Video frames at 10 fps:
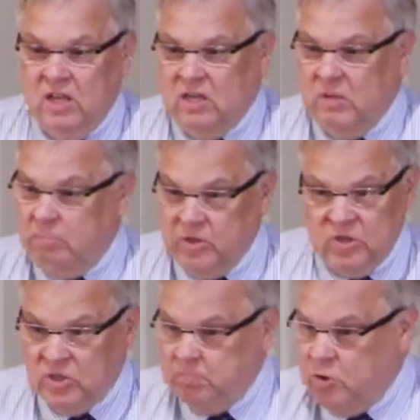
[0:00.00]
The
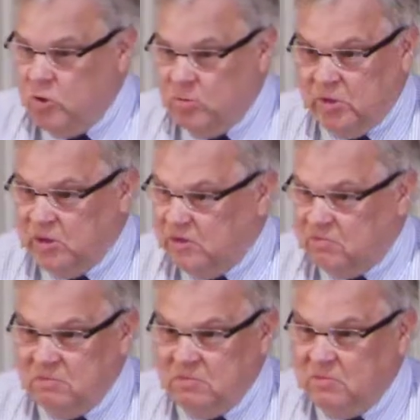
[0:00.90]
business boomed.
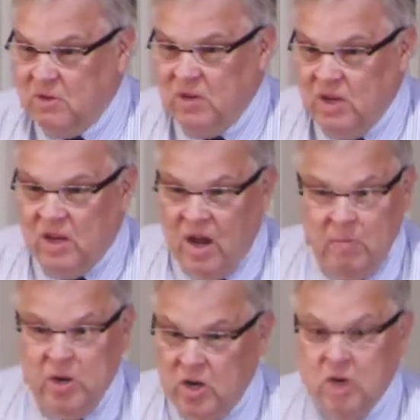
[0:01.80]
I
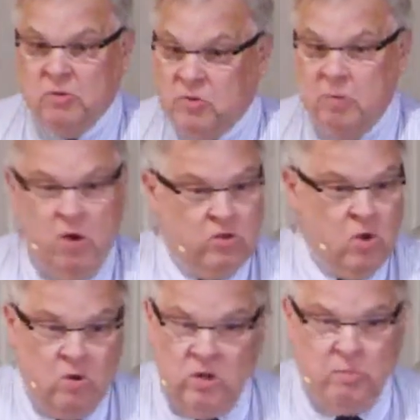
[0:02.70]
mean, it was
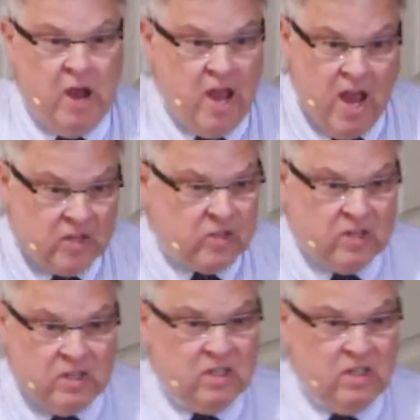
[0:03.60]
totally by
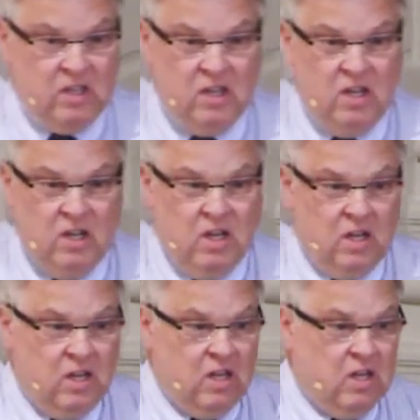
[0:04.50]
accident.
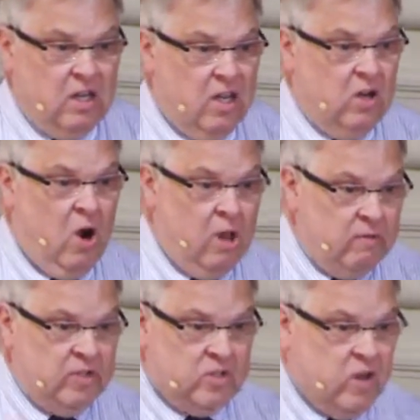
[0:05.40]
And all of
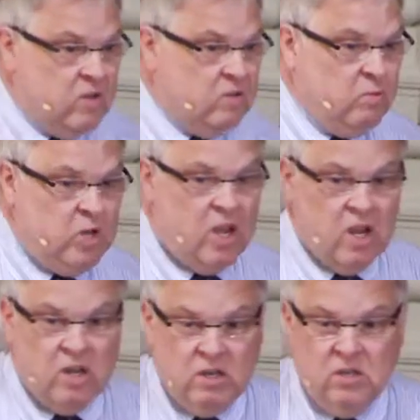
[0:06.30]
a sudden, we
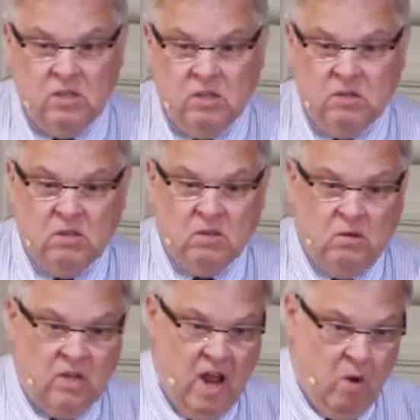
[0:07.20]
had
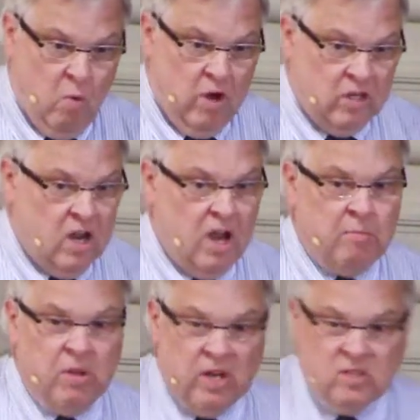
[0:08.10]
not one
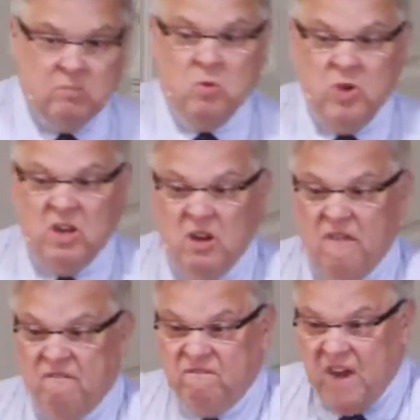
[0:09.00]
complex, but we had
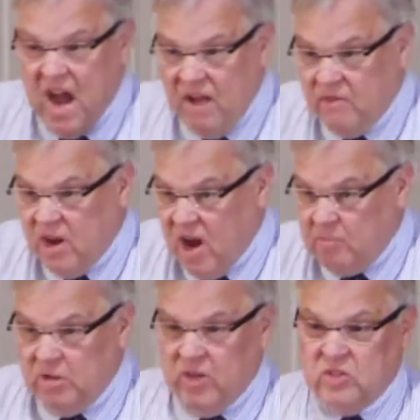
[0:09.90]
five
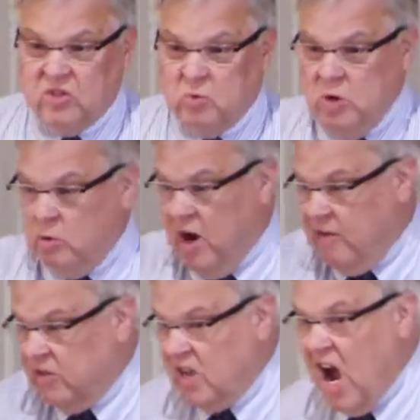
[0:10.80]
complexes. We were
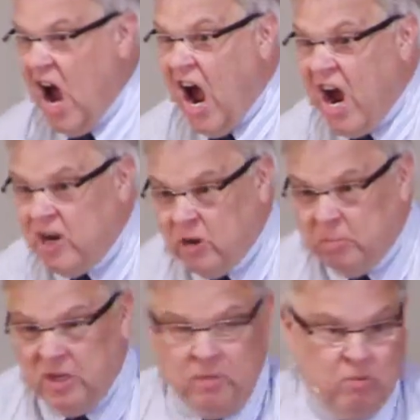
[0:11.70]
having to hire
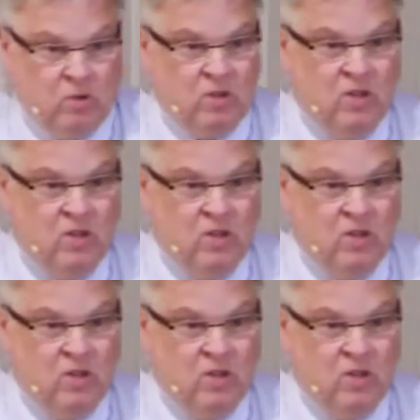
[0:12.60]
people,